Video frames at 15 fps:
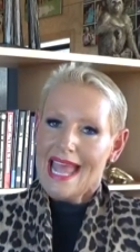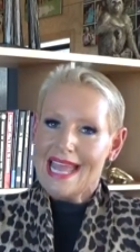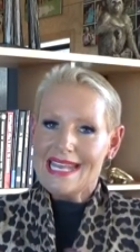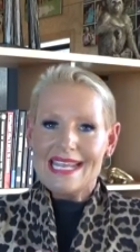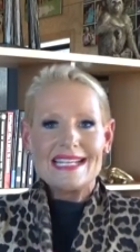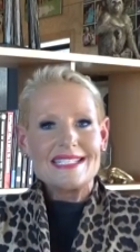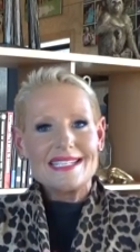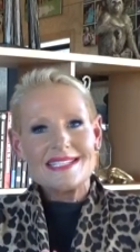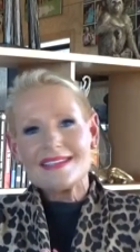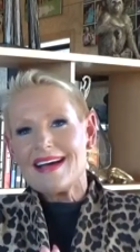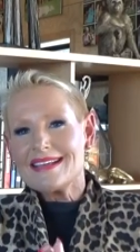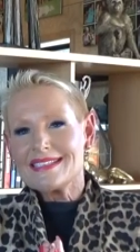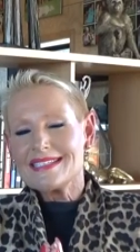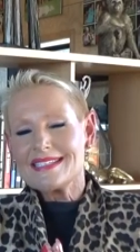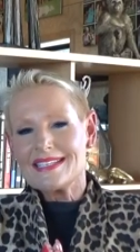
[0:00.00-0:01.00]
And
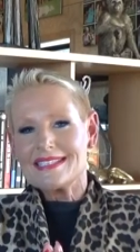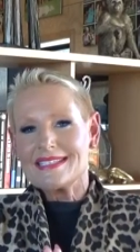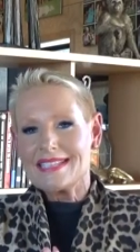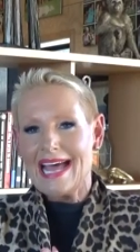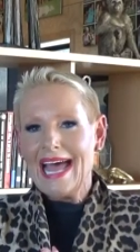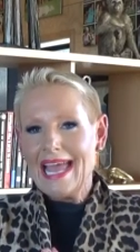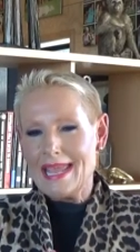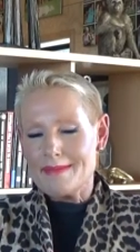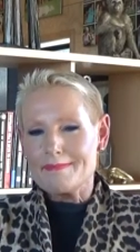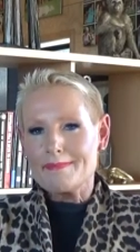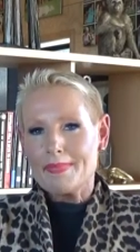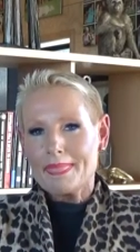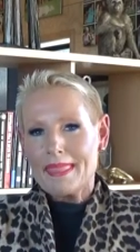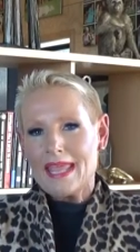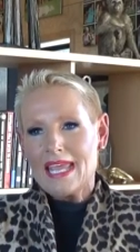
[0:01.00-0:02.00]
exercise is the same.
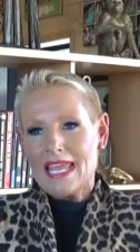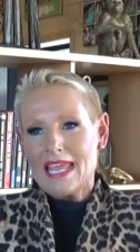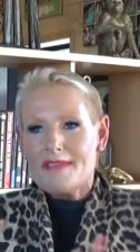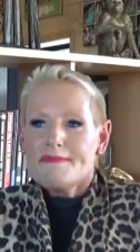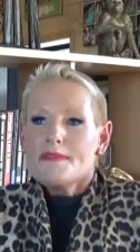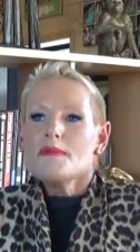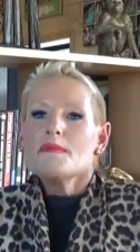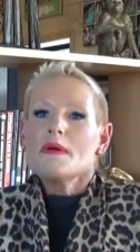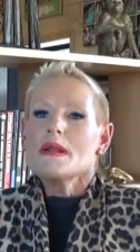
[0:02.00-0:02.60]
If you